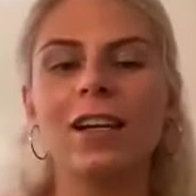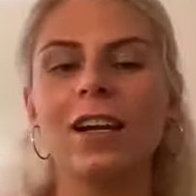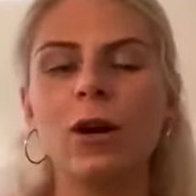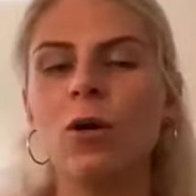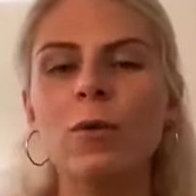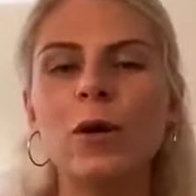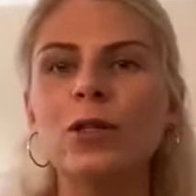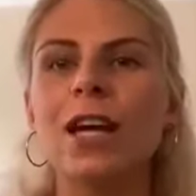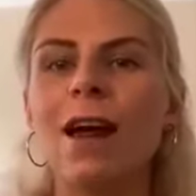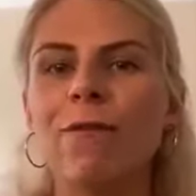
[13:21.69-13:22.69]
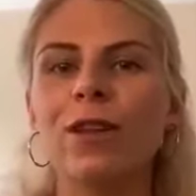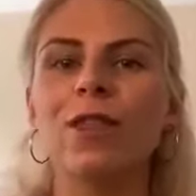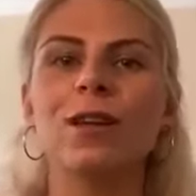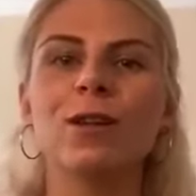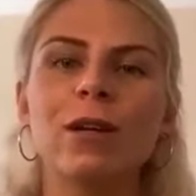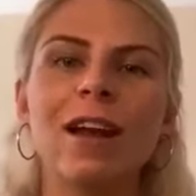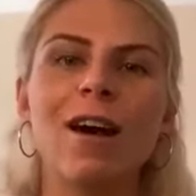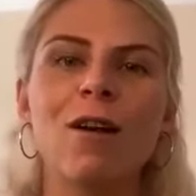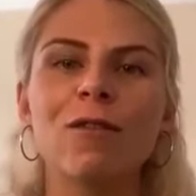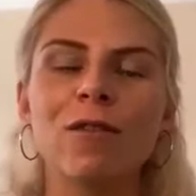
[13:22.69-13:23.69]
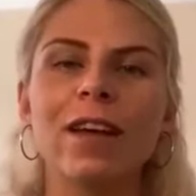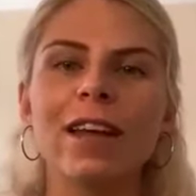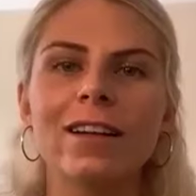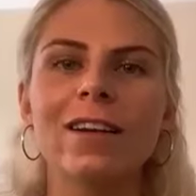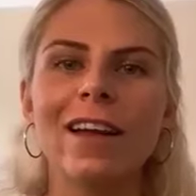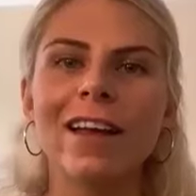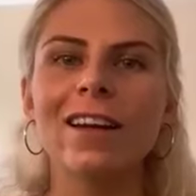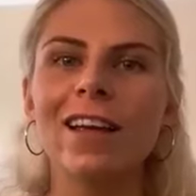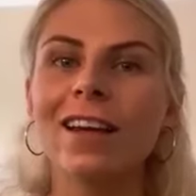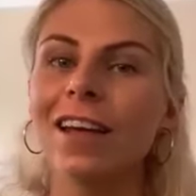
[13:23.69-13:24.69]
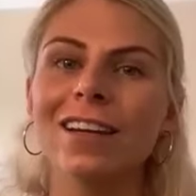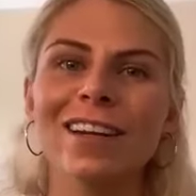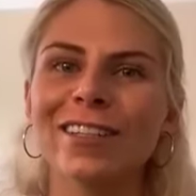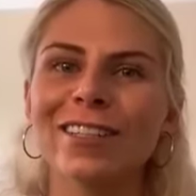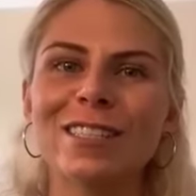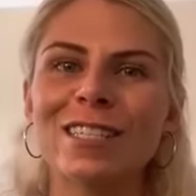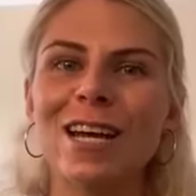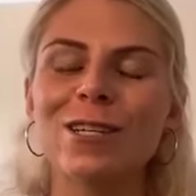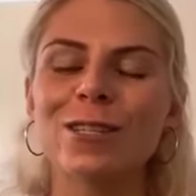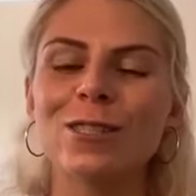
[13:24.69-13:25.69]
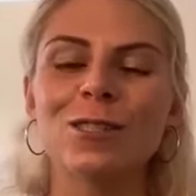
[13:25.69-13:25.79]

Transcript: like almost everything that we love in a Hidden London station.